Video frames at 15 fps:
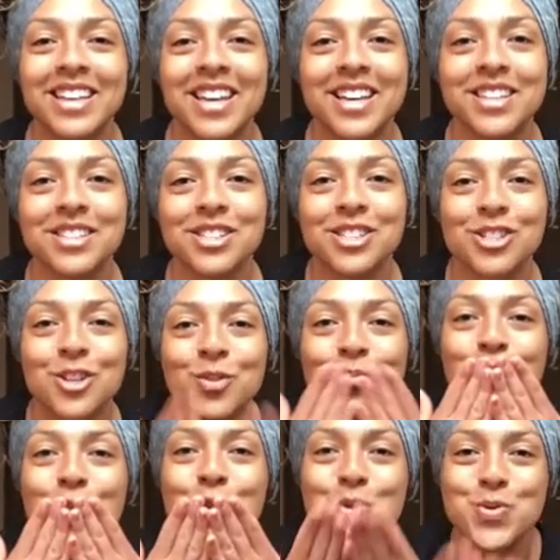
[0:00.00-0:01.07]
kiss.
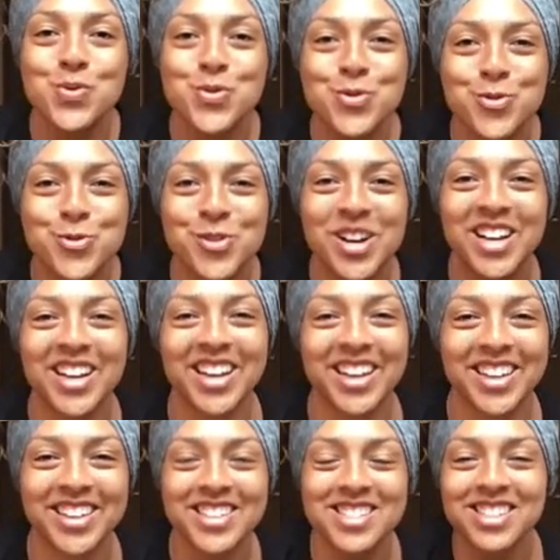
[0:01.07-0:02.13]

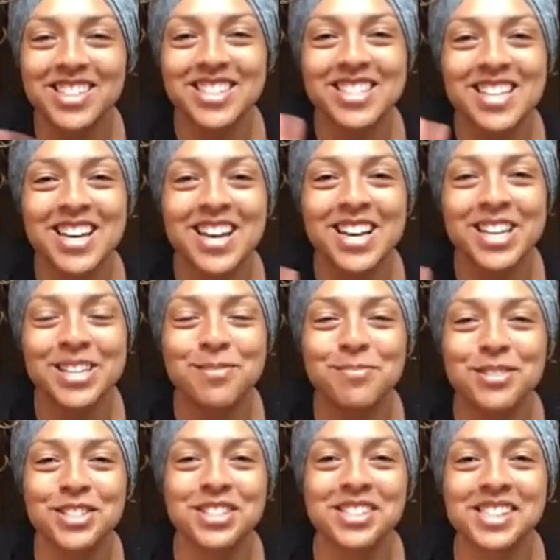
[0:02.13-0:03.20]
It's time
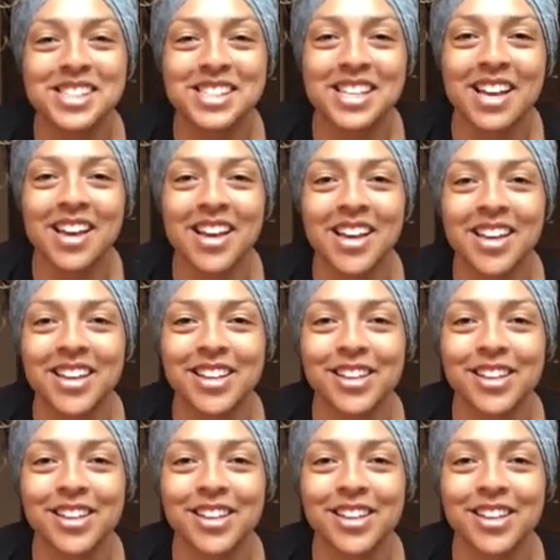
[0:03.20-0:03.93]
to say